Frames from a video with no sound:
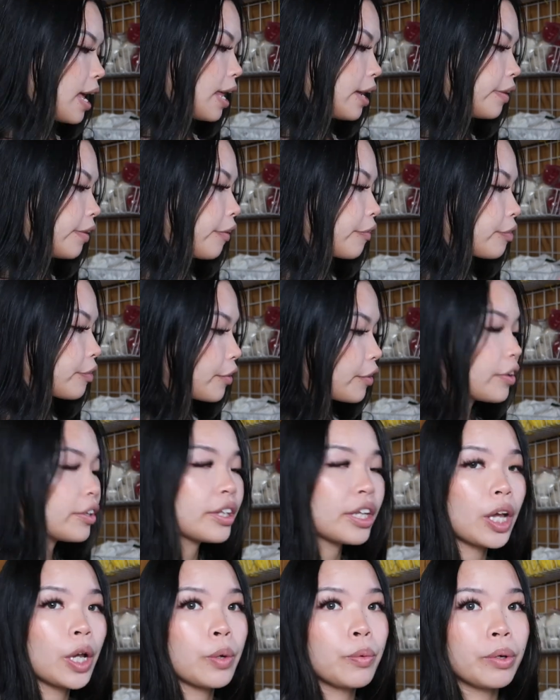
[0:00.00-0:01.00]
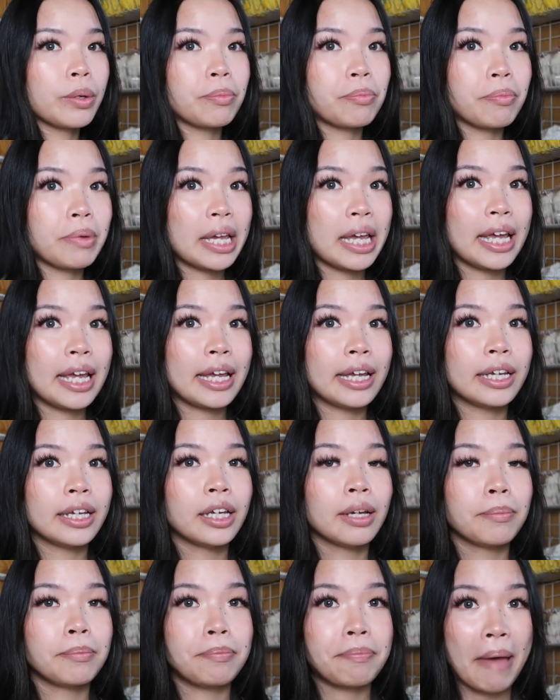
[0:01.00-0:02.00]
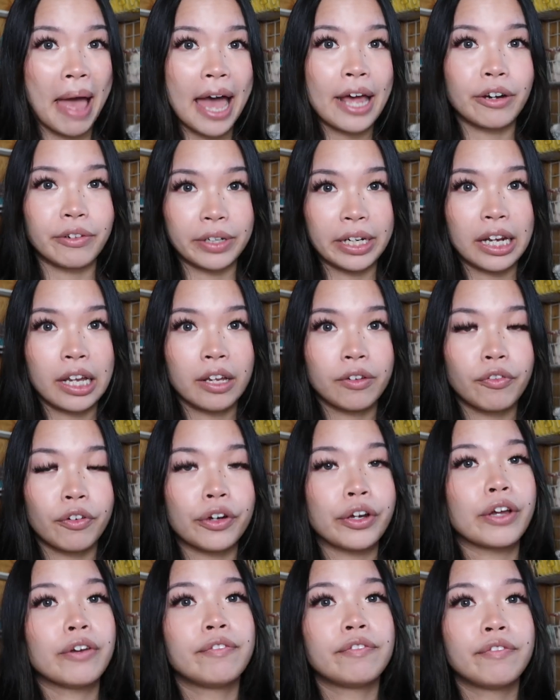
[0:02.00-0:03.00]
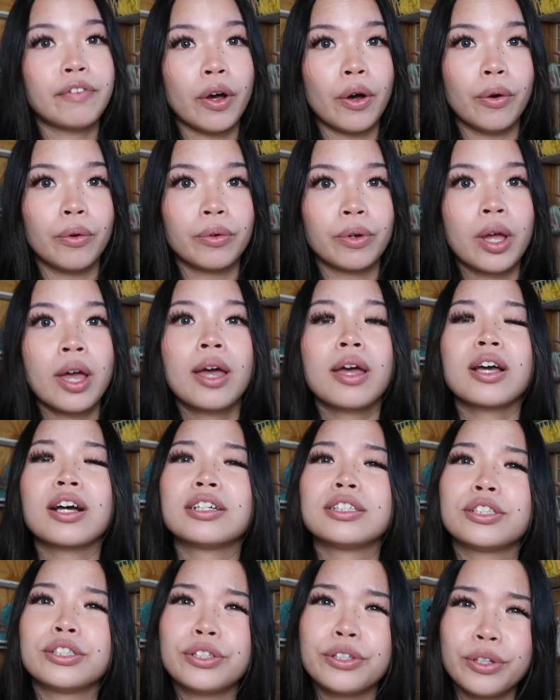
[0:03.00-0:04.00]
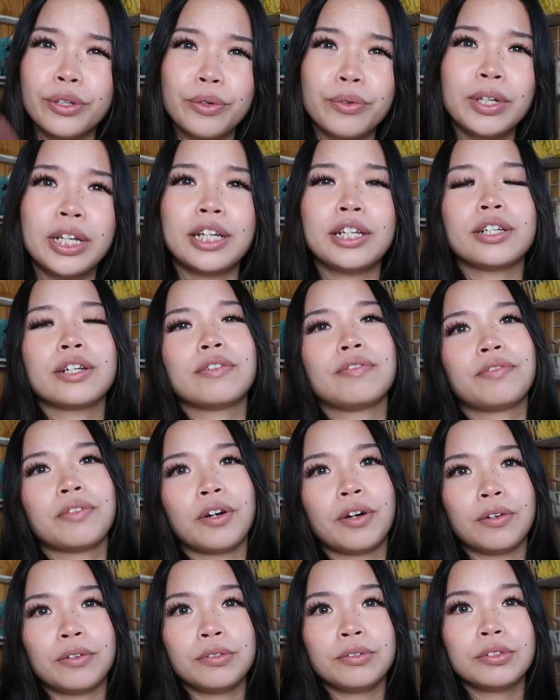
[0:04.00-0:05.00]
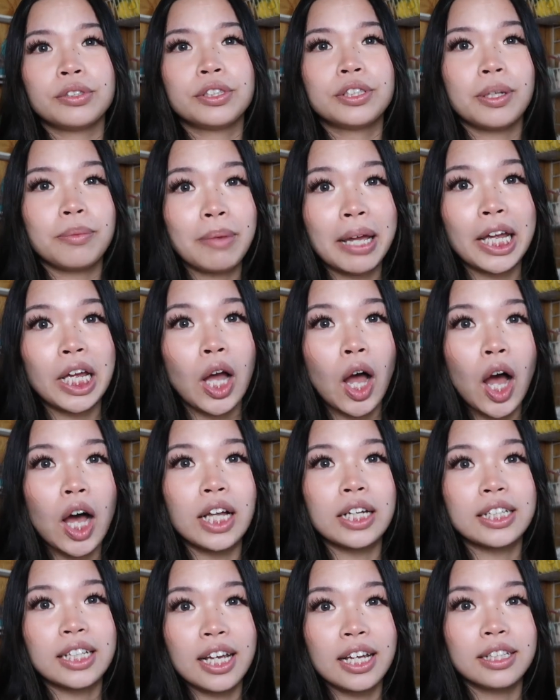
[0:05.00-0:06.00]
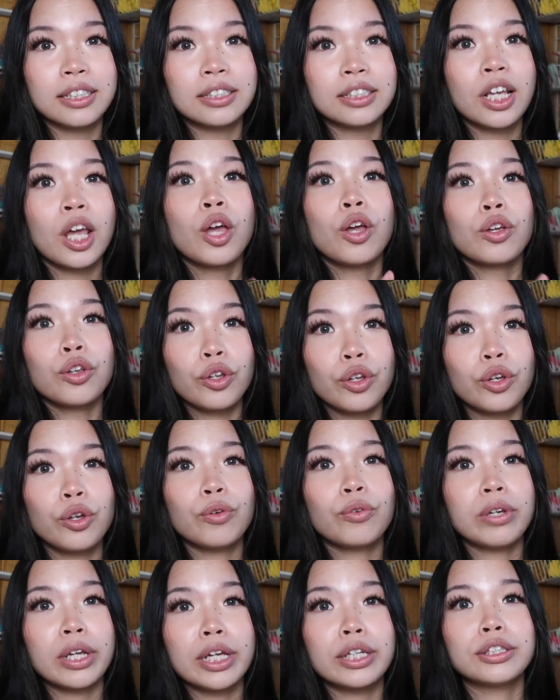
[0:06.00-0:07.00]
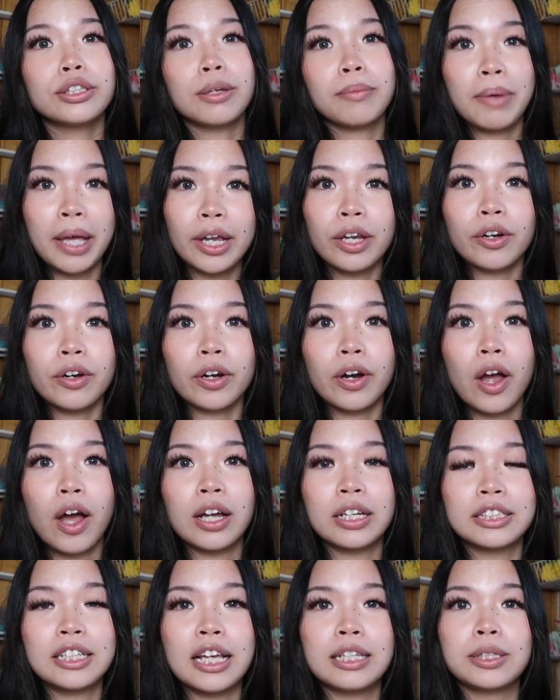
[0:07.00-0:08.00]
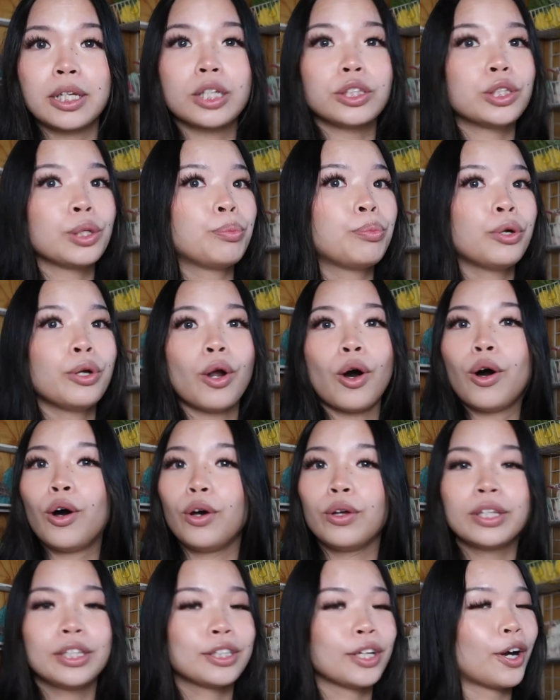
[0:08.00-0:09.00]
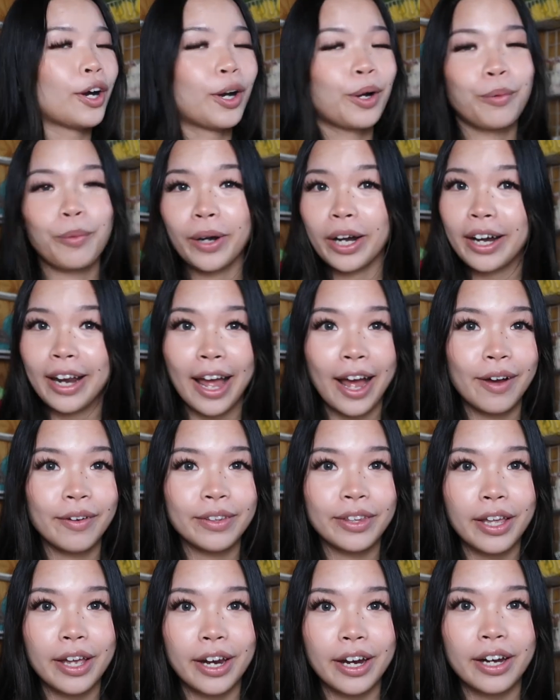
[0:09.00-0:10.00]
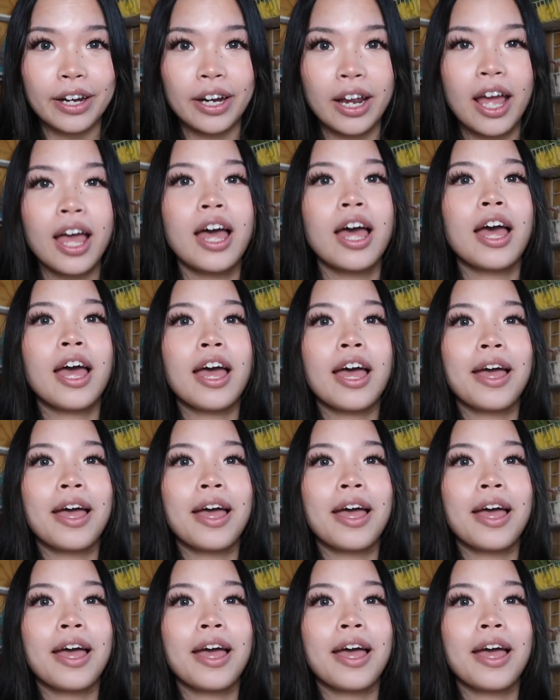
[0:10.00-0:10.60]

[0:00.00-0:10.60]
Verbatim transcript: And then the third thing would be battery for your phone, because you need your phone to make content. You need to make your content because you put all this hard work out there.